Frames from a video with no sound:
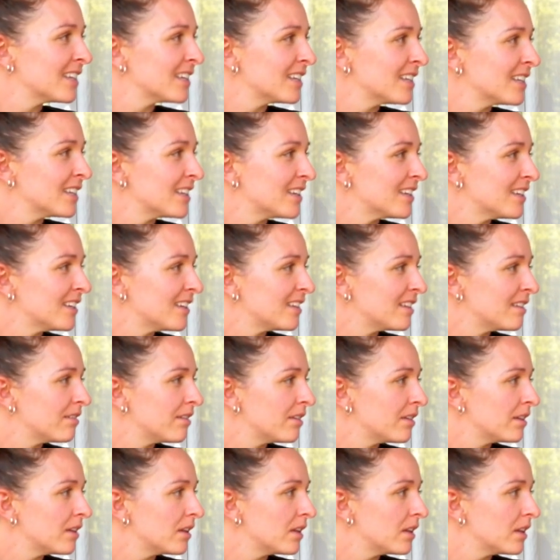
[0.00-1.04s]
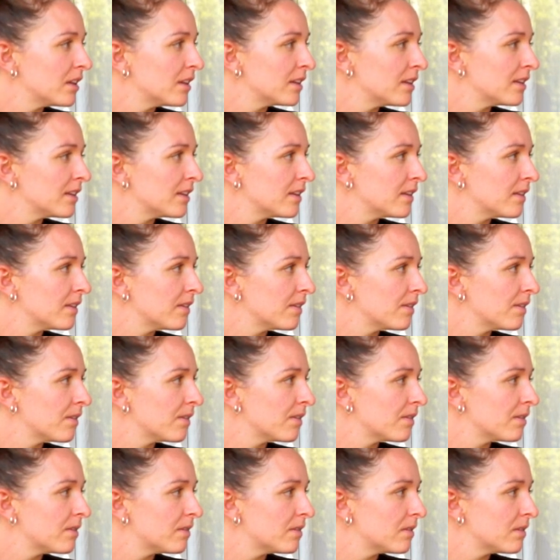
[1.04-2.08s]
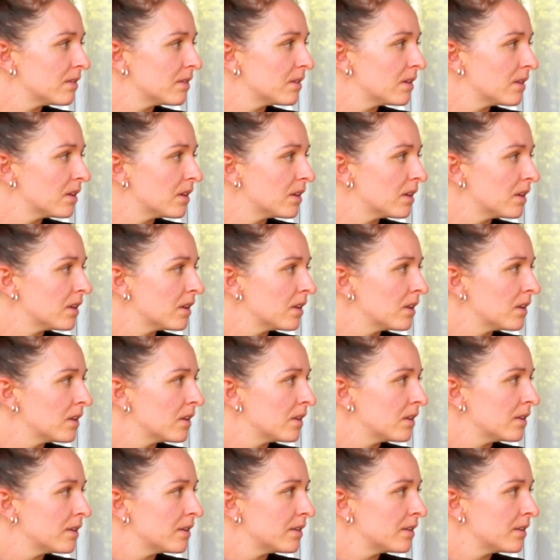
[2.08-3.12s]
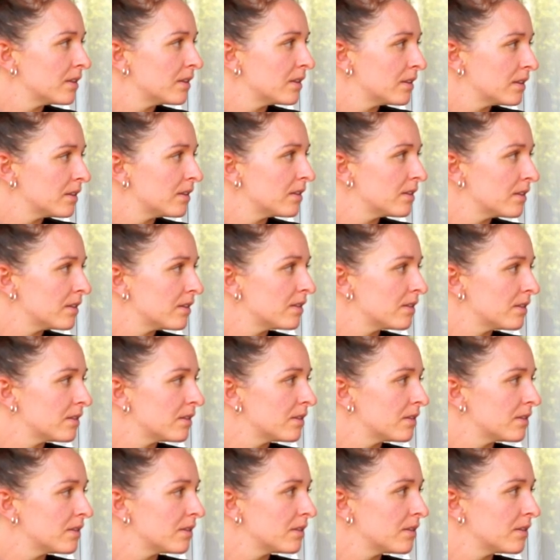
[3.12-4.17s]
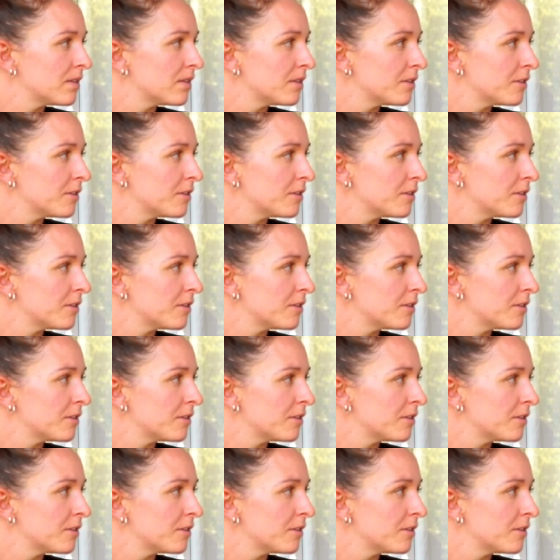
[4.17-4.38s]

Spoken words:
This person isn't speaking.